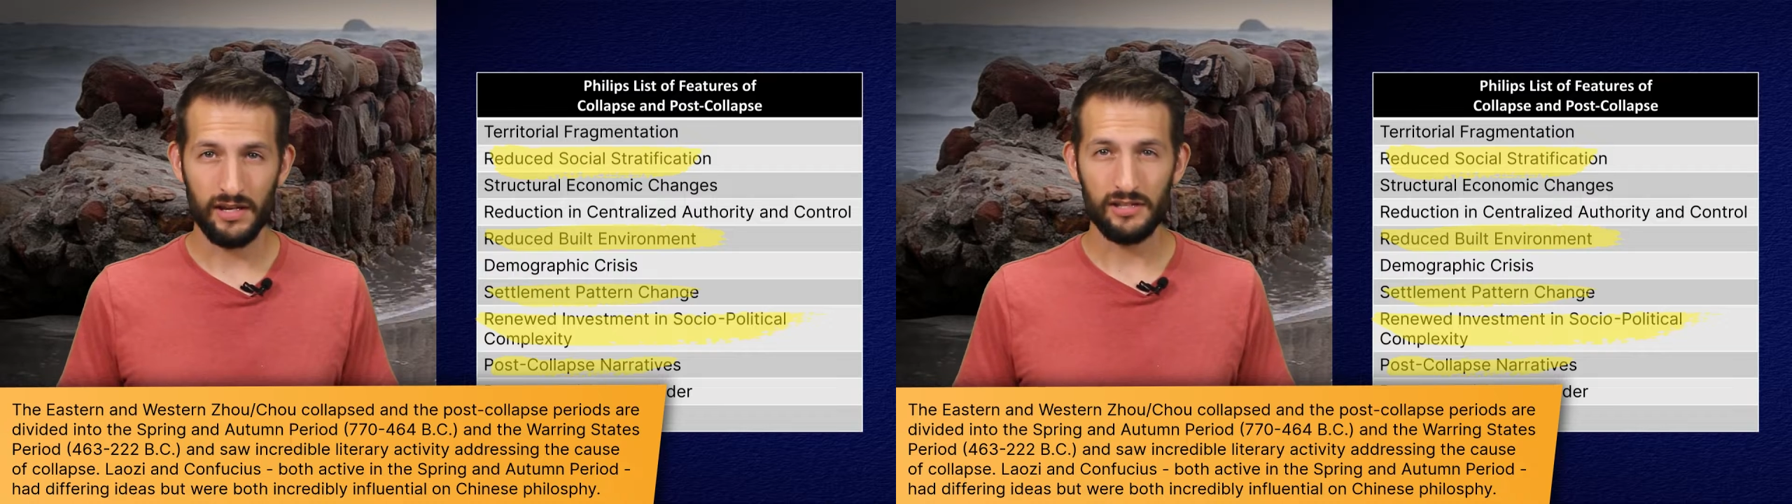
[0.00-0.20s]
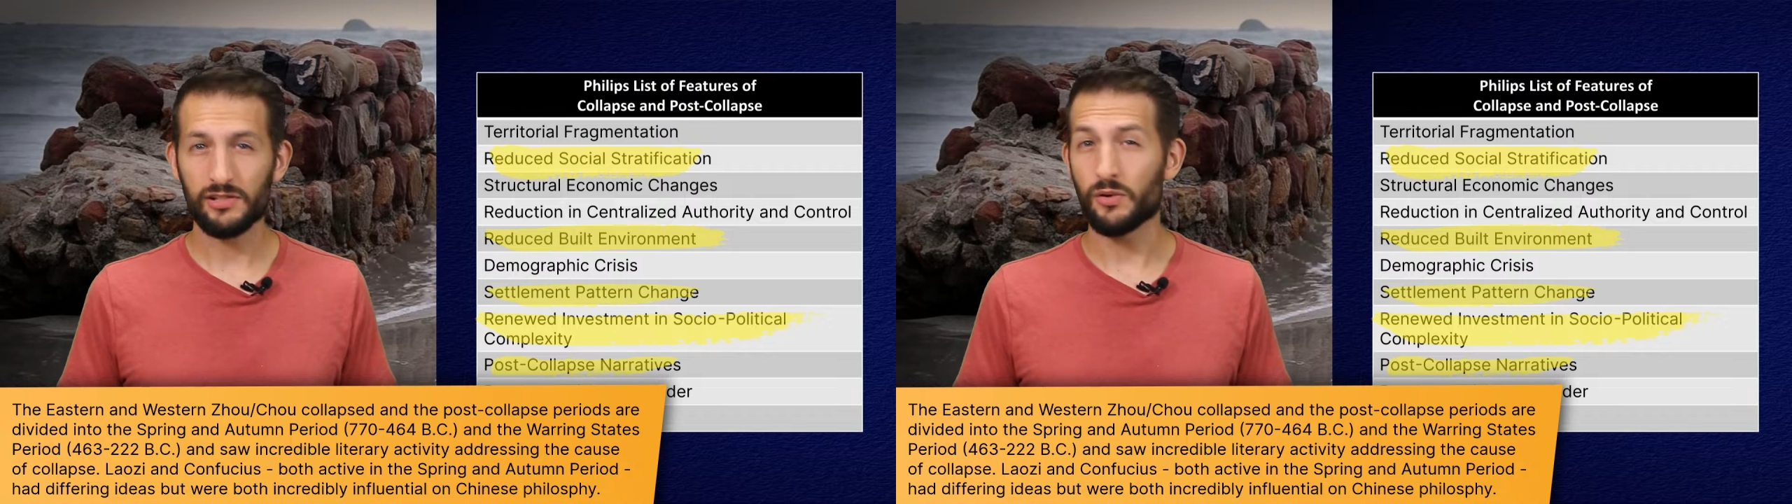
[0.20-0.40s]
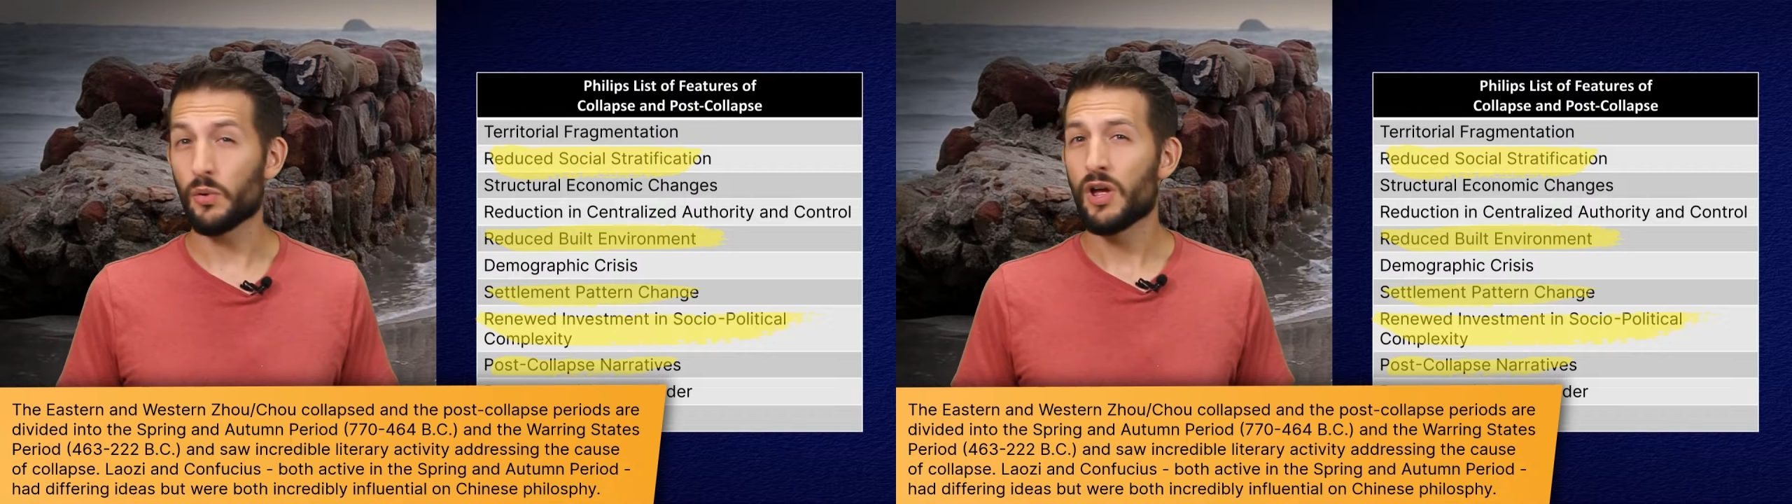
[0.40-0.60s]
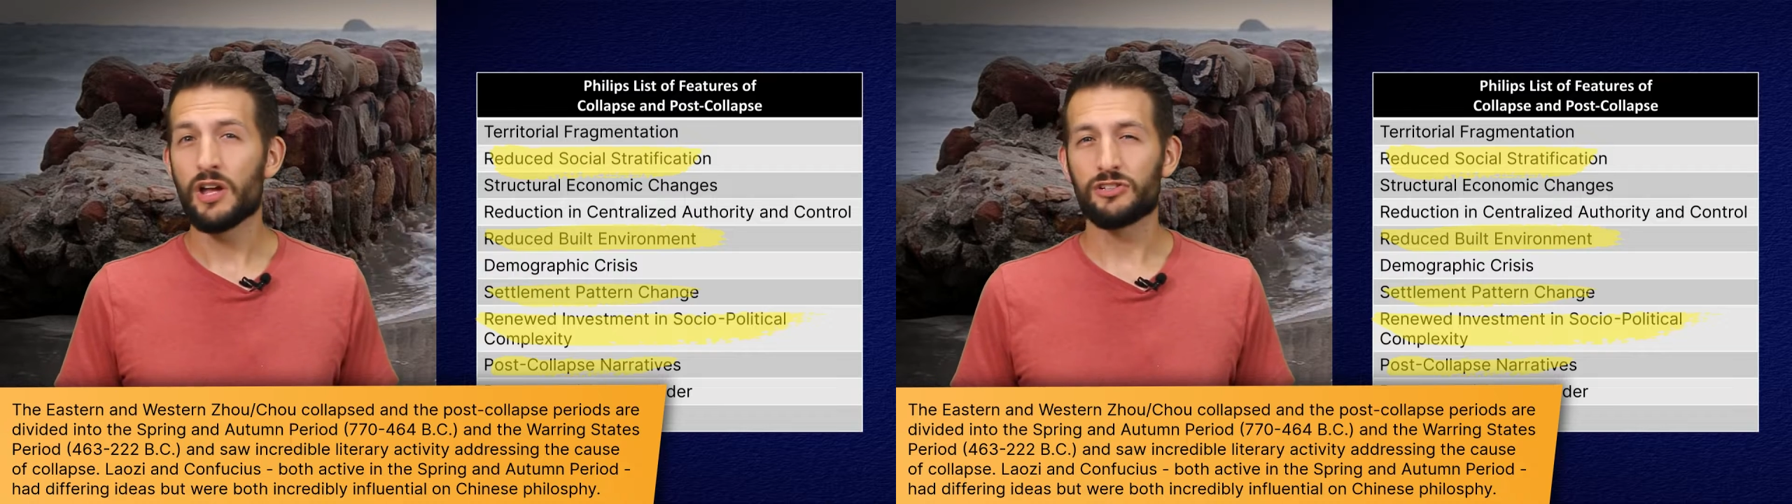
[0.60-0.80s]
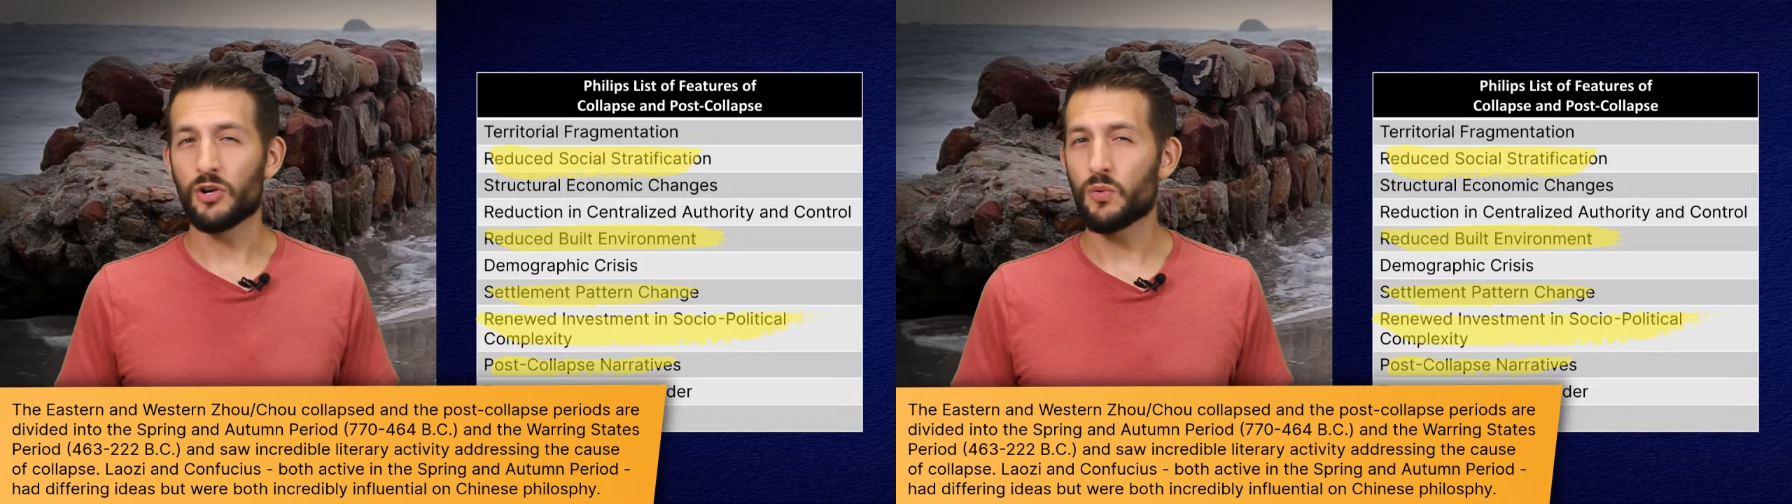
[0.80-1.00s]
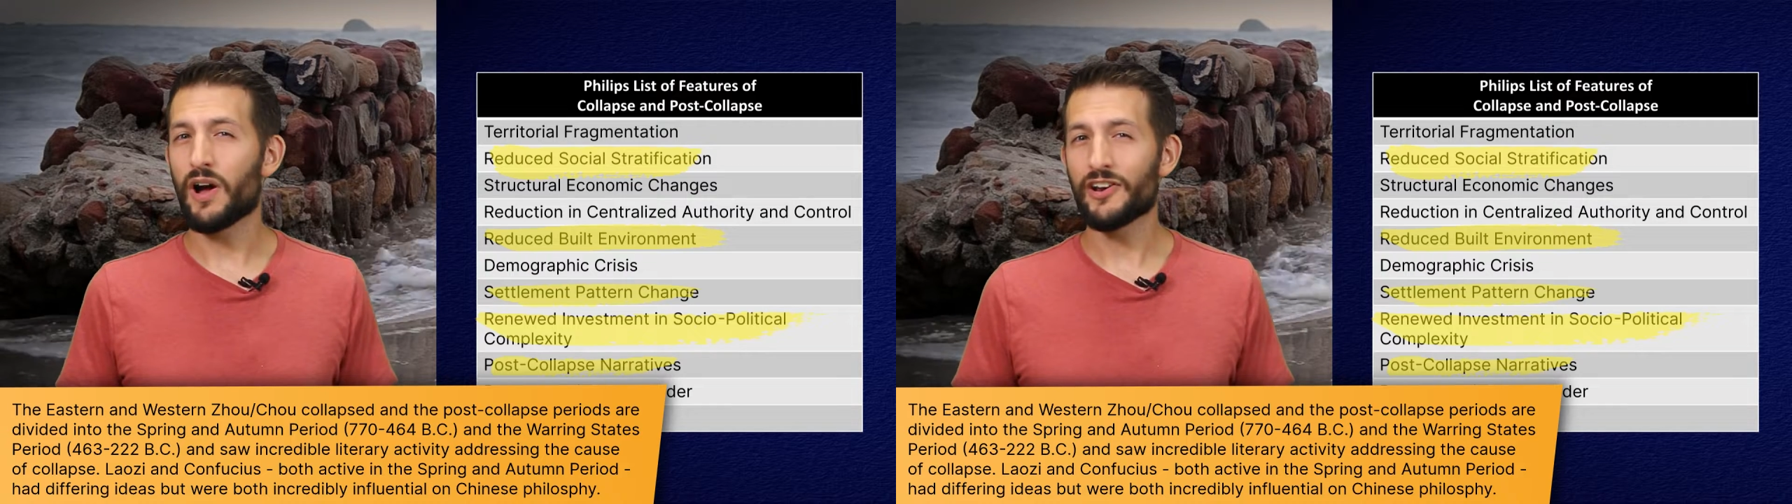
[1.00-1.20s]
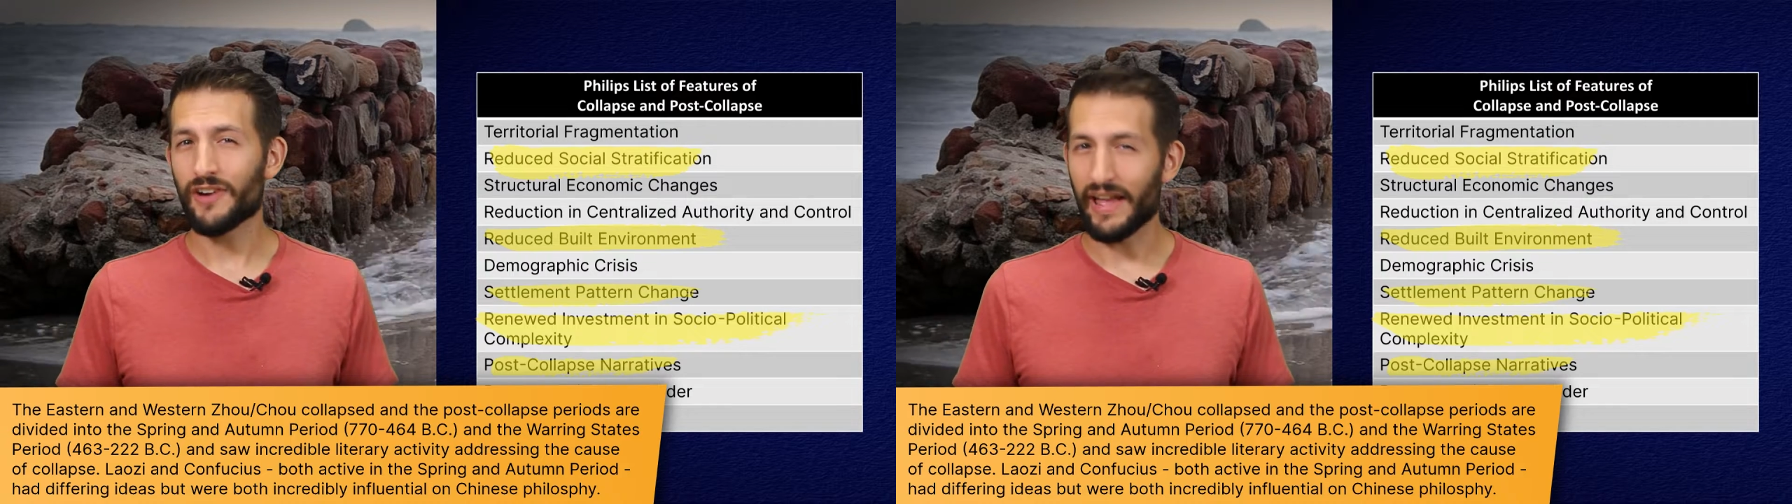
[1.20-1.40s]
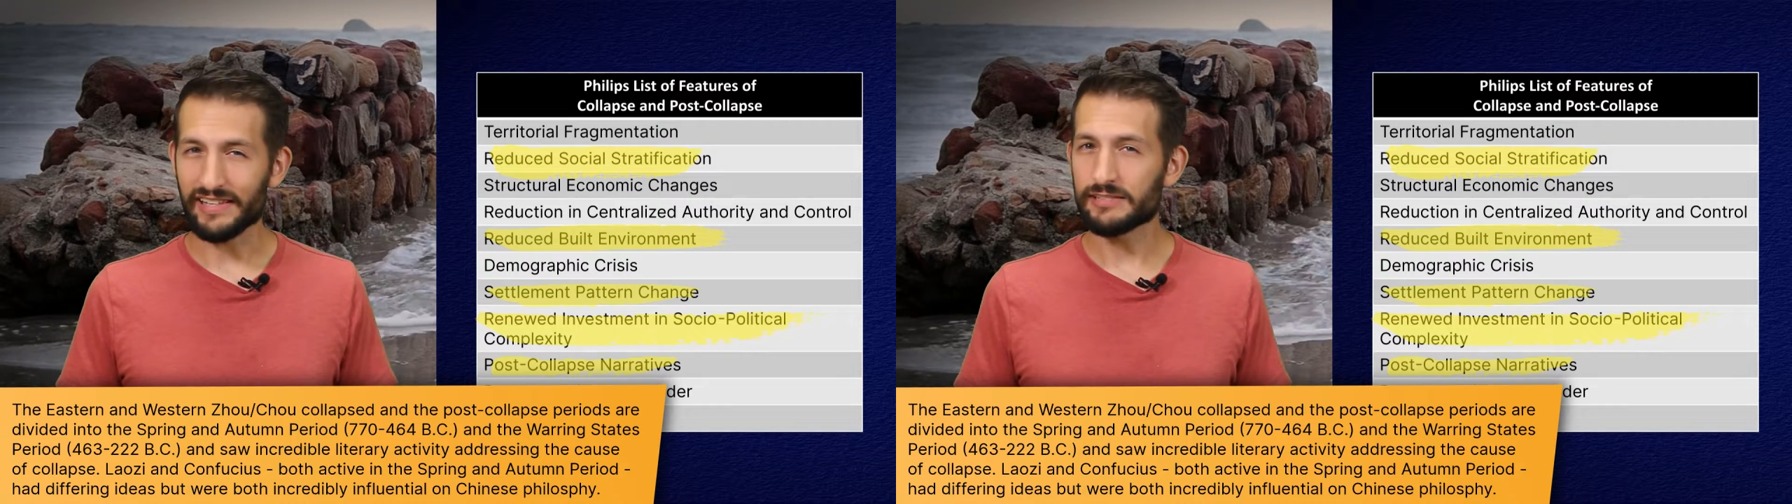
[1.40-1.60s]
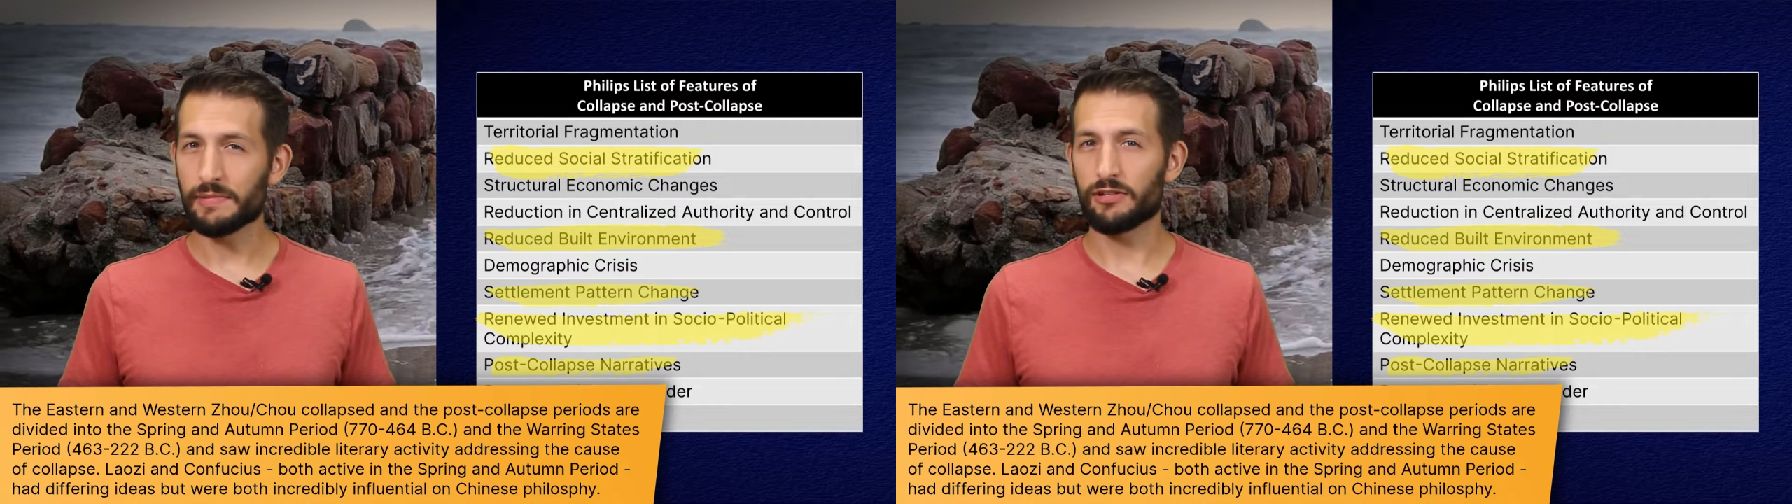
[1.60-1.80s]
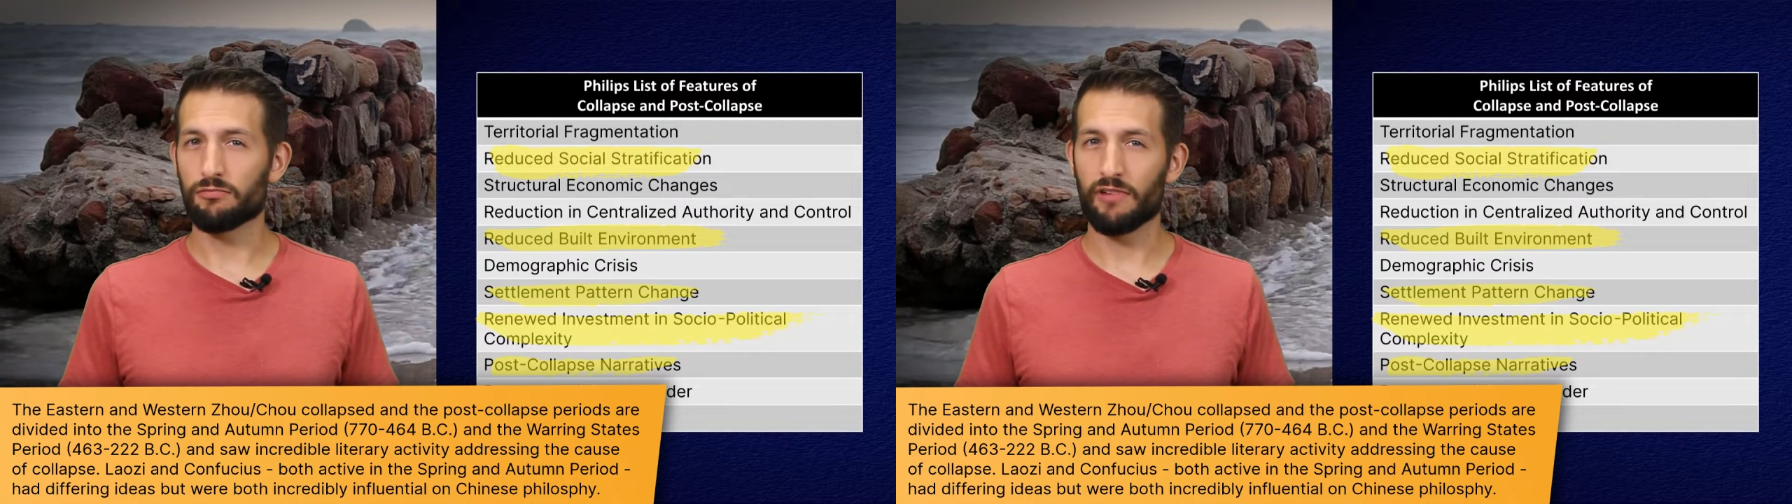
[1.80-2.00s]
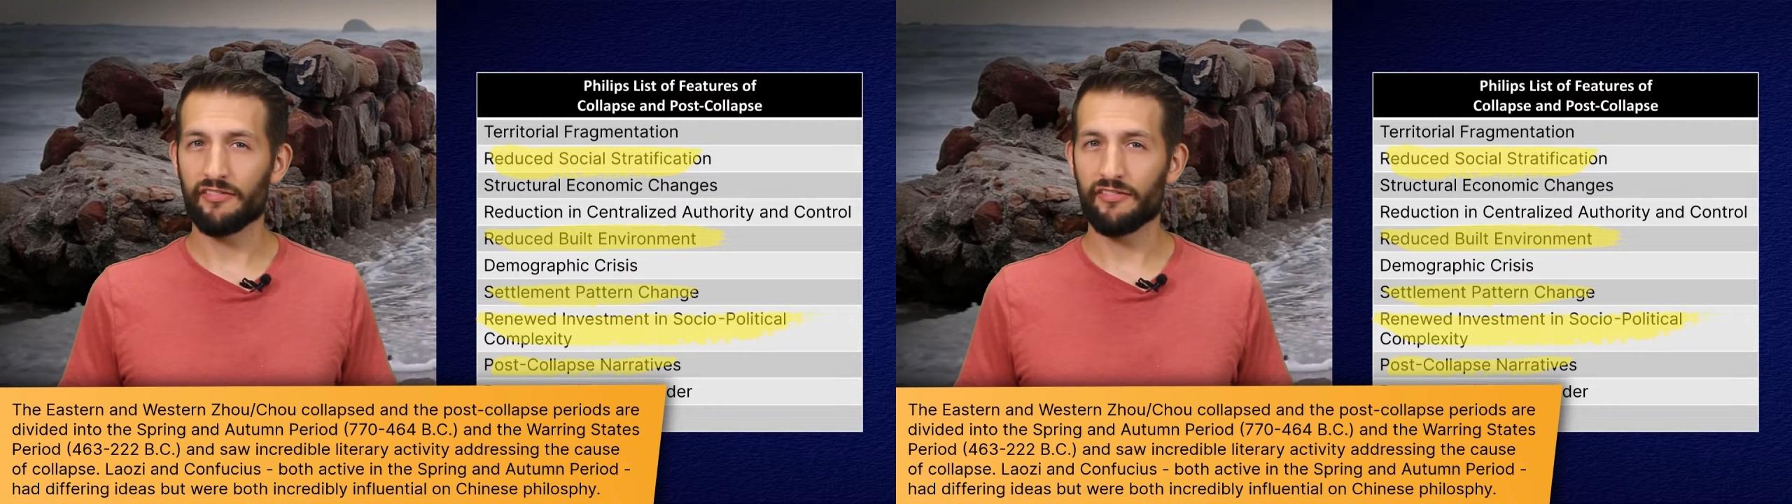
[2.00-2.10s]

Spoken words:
So don't underestimate the